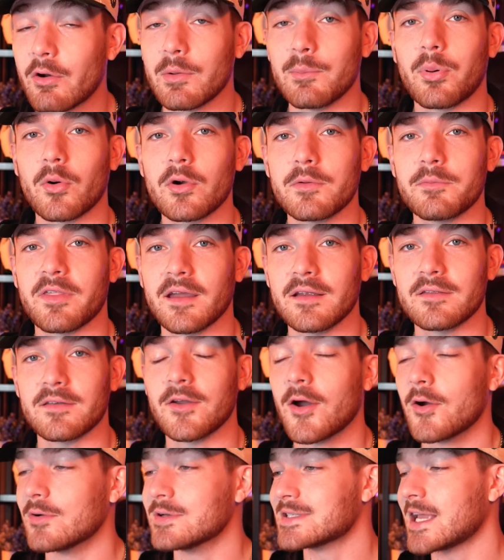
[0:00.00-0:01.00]
an important thing to
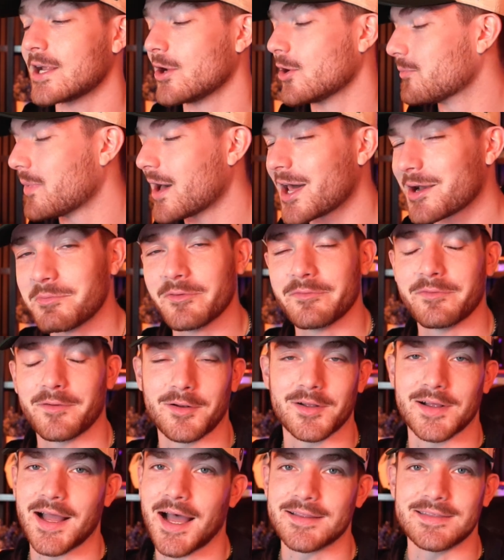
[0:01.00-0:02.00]
note is that your bottom of
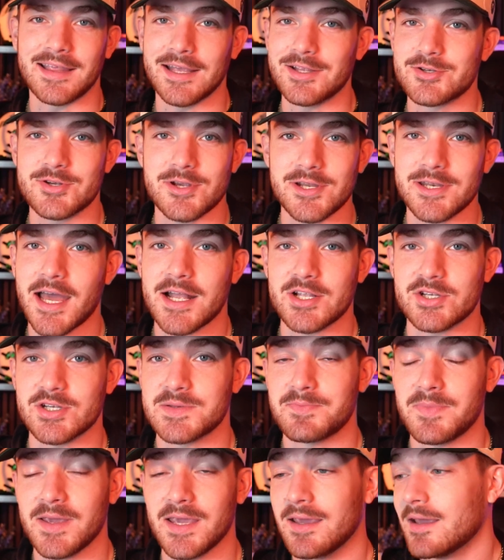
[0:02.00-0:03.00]
funnel content should not
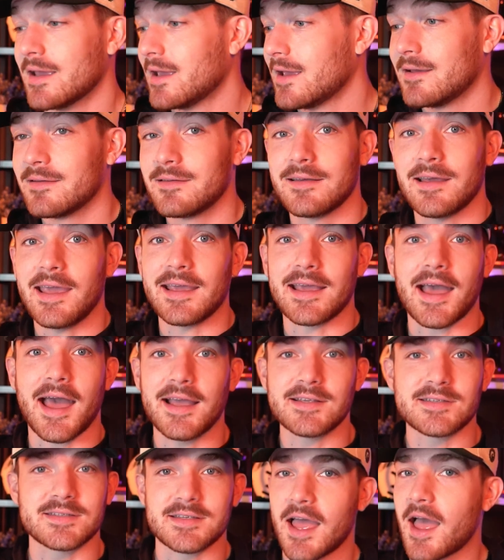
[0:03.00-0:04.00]
just be, hey
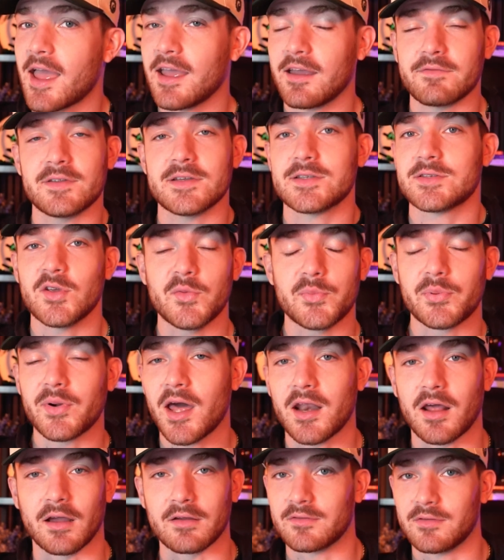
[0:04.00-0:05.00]
guys, I have this new
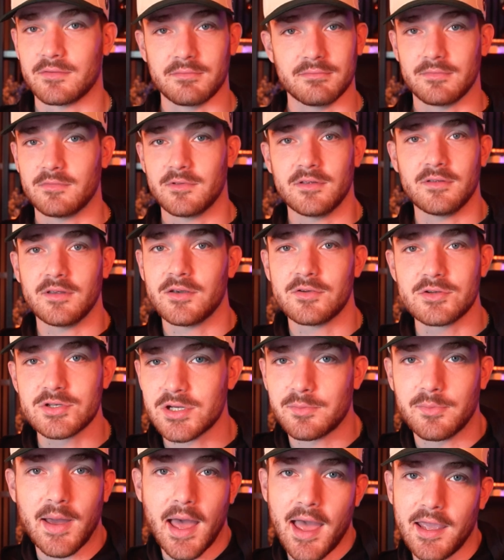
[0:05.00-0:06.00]
product. You
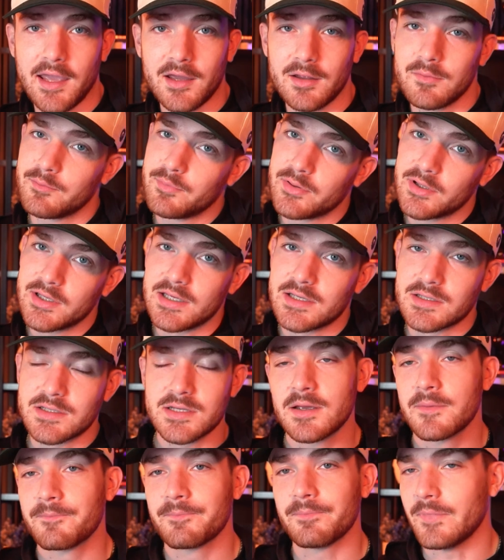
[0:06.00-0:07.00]
should buy it,
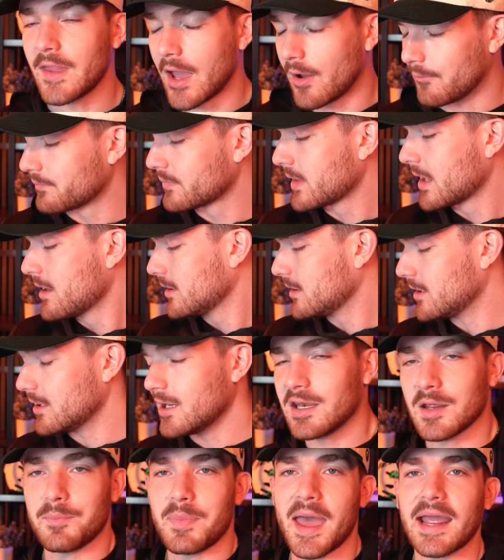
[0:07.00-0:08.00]
please. No, you
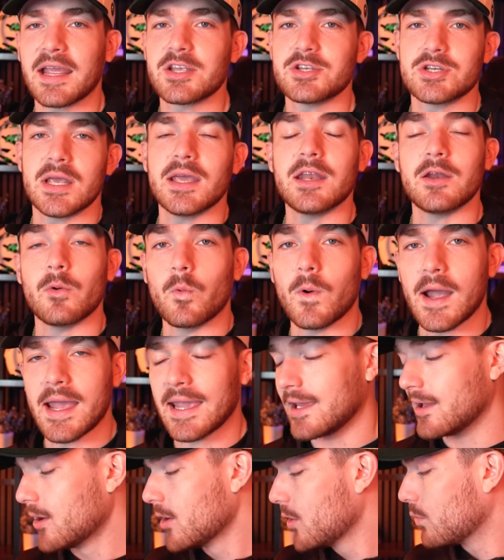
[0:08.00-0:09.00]
need to package it in a
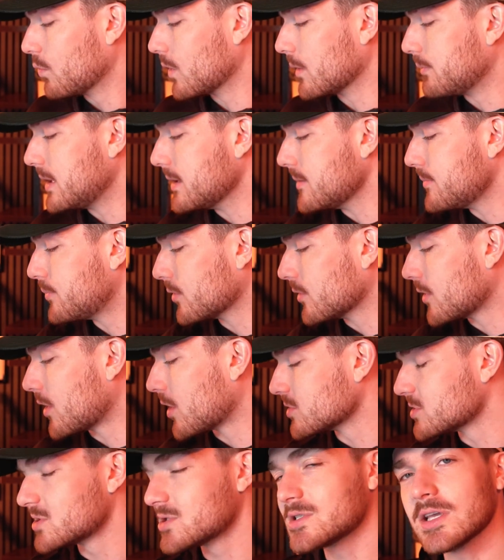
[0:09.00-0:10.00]
way where people
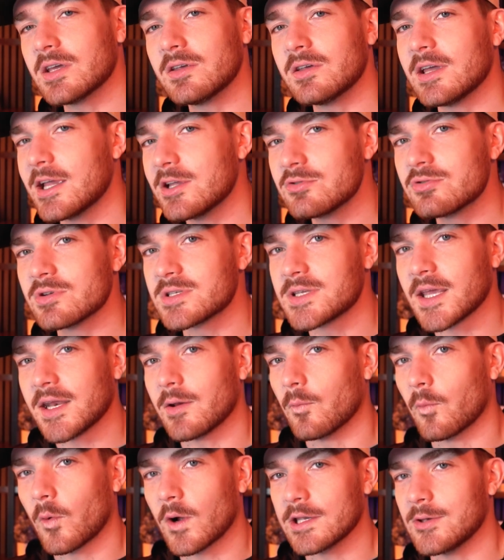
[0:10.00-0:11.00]
are still interested
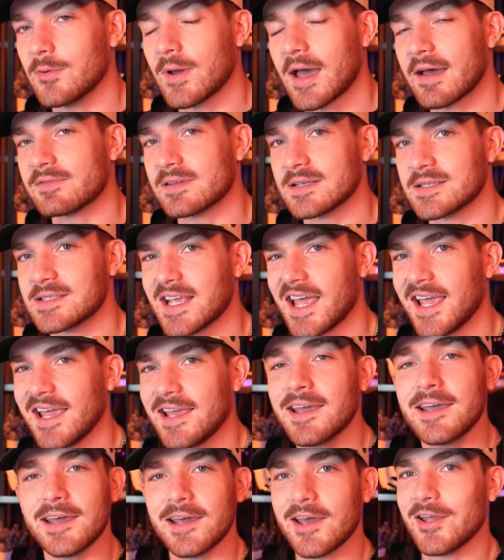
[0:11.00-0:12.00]
in what you have to
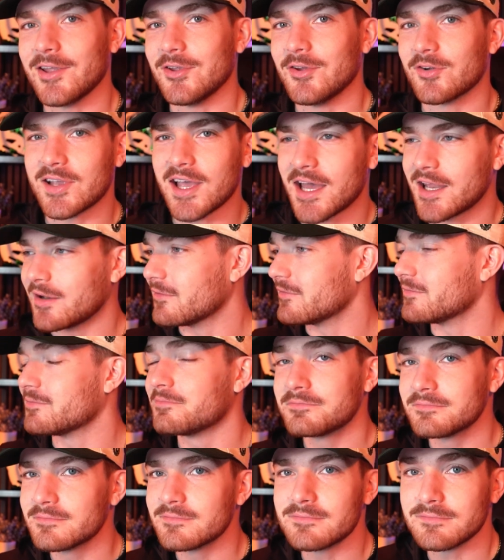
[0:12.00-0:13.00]
say, and you're kind of
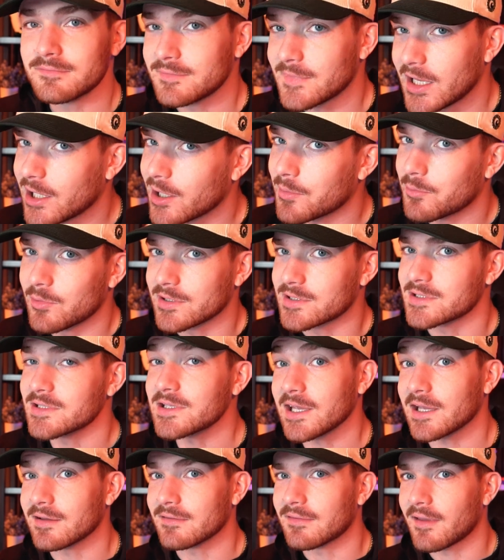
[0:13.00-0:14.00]
hitting them with a
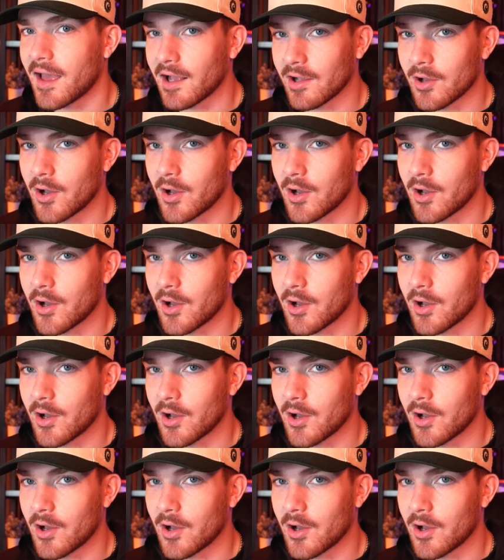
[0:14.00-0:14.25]
sneak attack